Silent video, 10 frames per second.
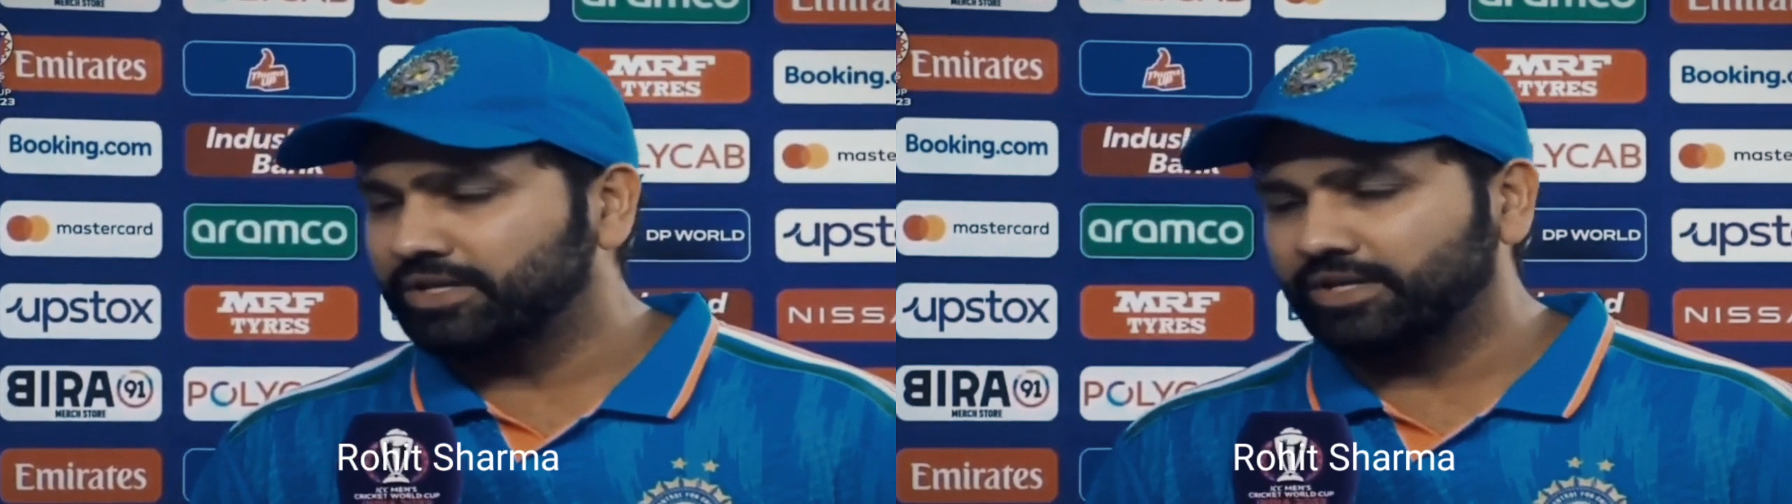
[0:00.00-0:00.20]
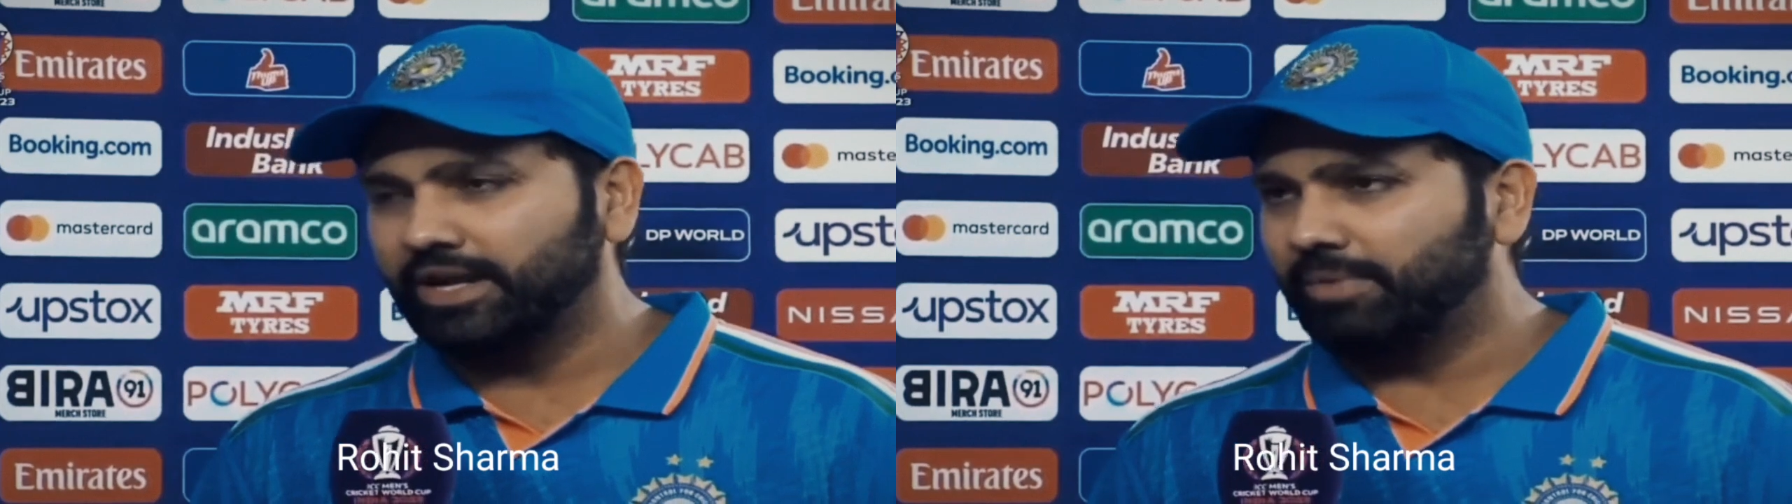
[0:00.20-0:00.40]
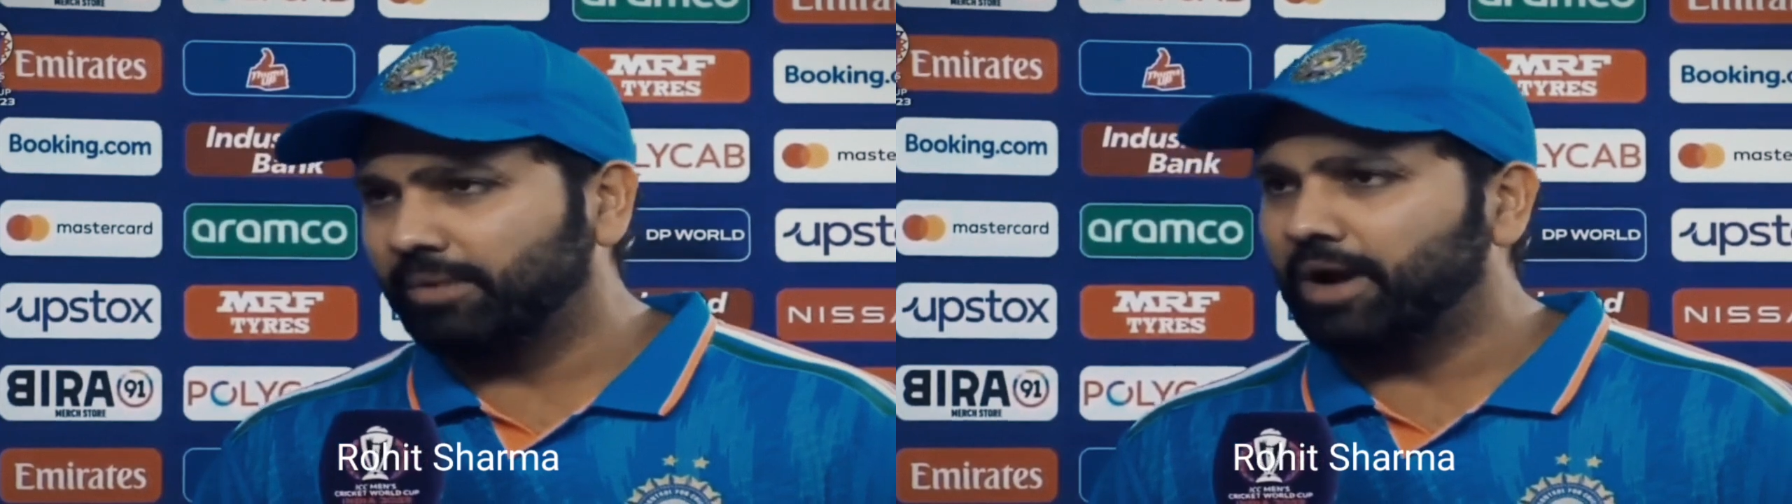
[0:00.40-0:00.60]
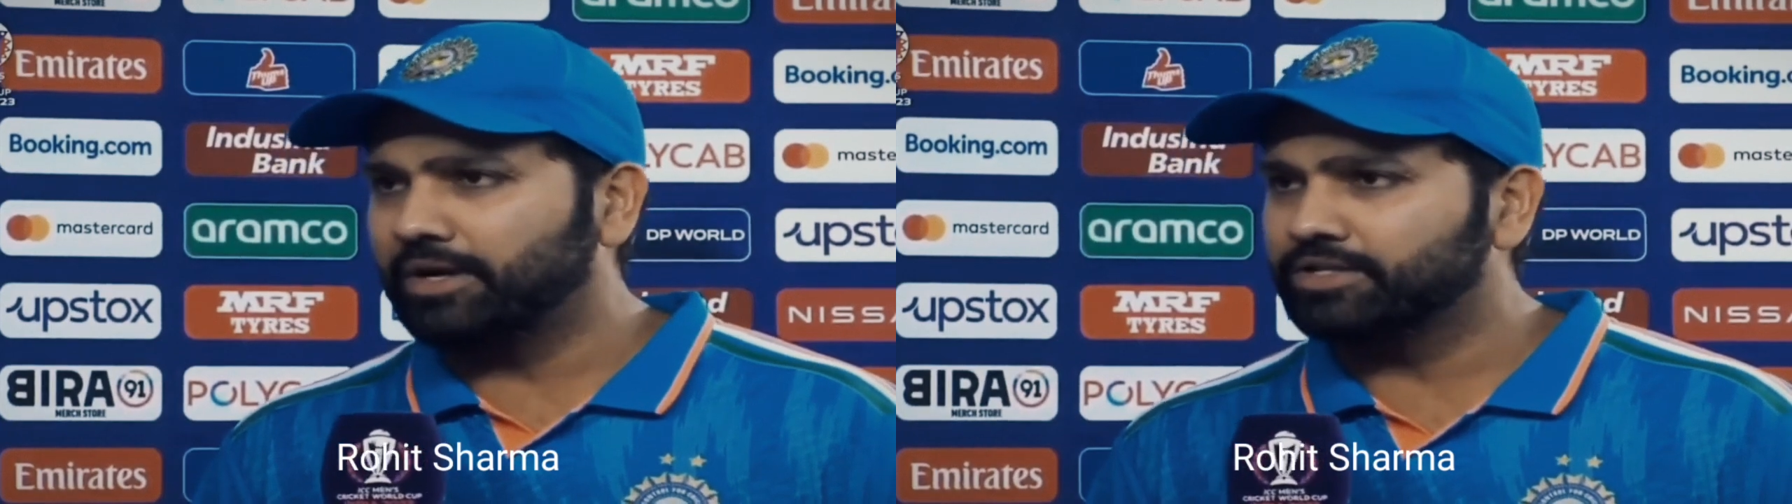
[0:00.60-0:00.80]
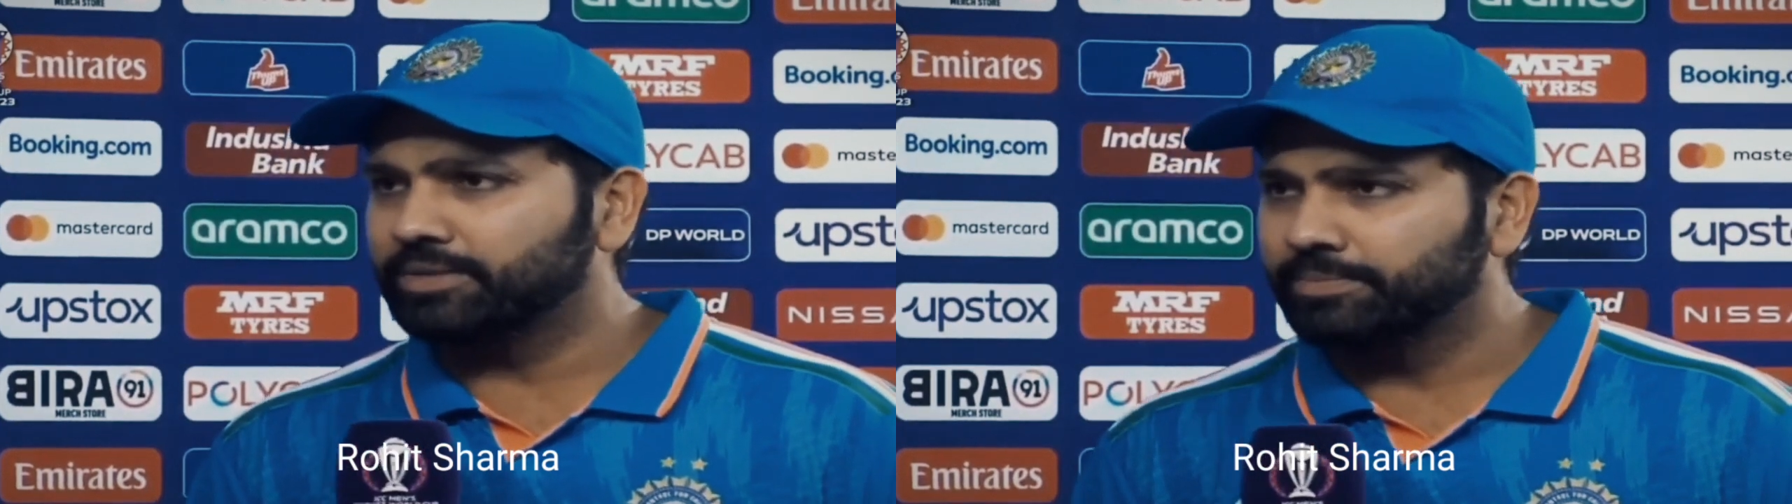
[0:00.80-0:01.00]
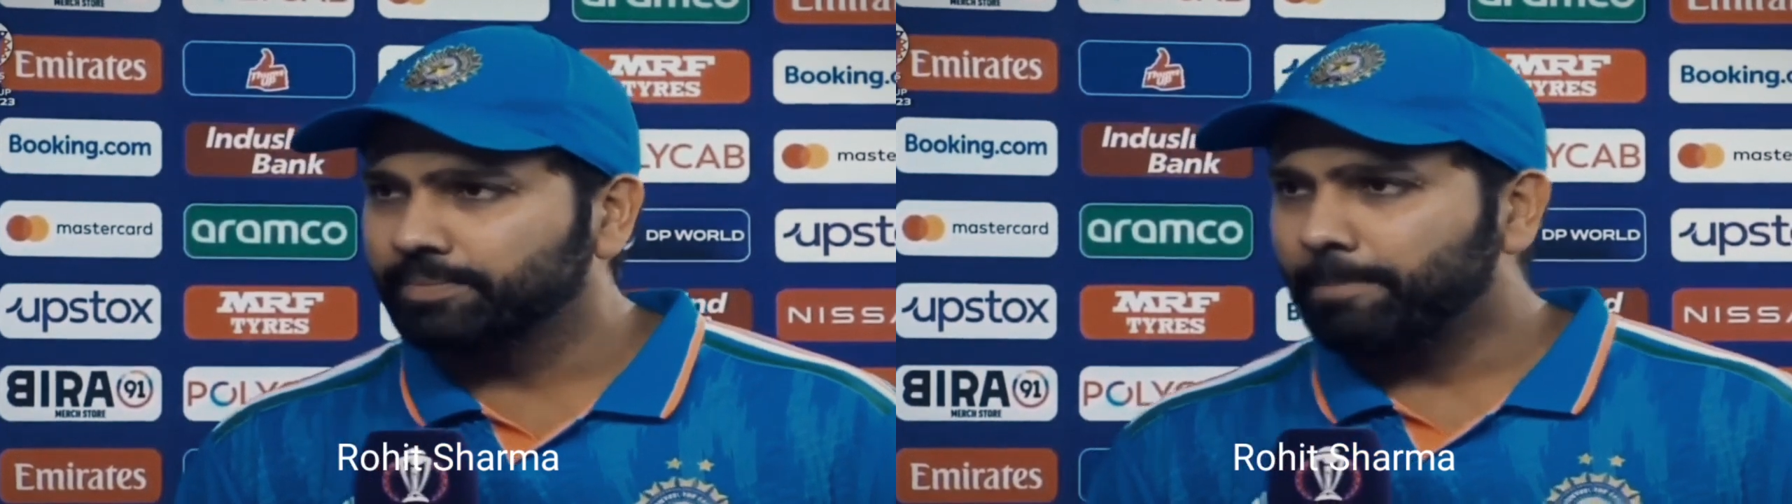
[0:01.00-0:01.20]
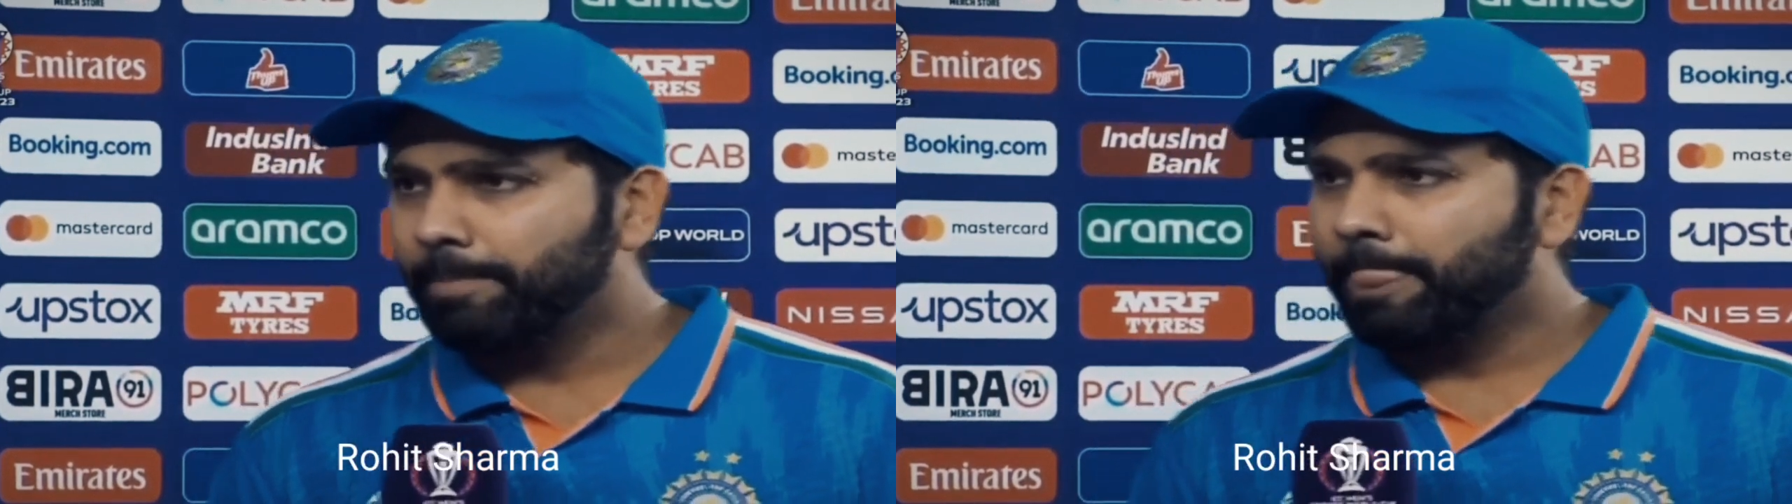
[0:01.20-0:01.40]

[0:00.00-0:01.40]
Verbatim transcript: stitching that big partnership.